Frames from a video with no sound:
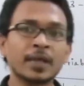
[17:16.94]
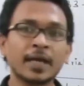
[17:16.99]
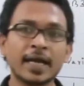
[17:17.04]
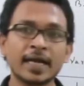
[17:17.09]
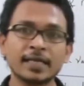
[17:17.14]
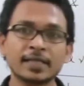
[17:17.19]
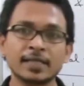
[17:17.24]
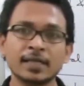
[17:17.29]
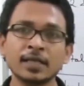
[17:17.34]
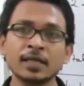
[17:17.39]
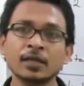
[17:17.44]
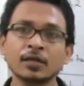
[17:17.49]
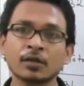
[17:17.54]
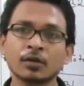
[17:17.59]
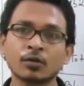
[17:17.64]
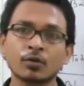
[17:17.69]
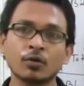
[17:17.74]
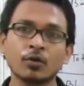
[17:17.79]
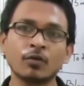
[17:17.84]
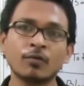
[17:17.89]
as a
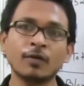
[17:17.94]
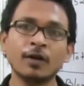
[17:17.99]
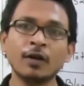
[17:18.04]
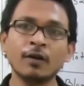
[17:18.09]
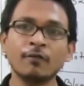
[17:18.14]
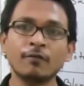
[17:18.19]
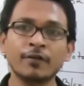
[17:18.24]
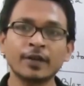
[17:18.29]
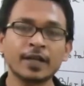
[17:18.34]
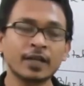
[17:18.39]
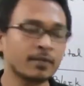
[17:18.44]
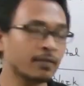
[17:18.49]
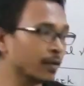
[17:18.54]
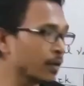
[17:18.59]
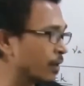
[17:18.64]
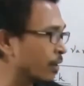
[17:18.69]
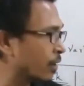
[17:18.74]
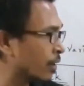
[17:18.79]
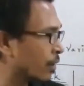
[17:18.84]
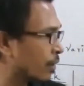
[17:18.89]
global
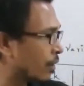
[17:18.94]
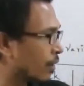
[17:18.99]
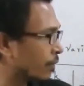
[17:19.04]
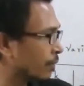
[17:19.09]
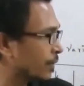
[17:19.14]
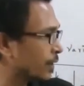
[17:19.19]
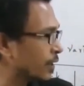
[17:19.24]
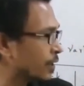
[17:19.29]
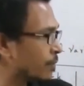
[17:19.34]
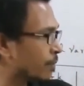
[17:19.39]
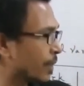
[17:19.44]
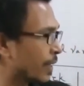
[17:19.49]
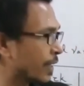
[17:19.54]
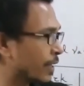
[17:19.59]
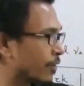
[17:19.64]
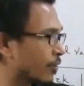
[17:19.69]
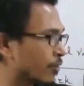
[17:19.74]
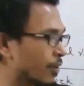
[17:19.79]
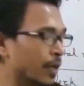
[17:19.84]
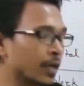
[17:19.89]
variable of this
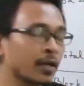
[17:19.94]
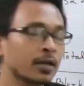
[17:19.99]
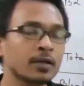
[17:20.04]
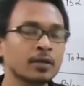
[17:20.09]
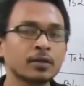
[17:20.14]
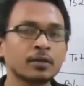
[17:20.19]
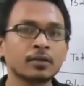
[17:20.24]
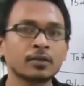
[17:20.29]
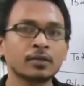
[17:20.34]
particular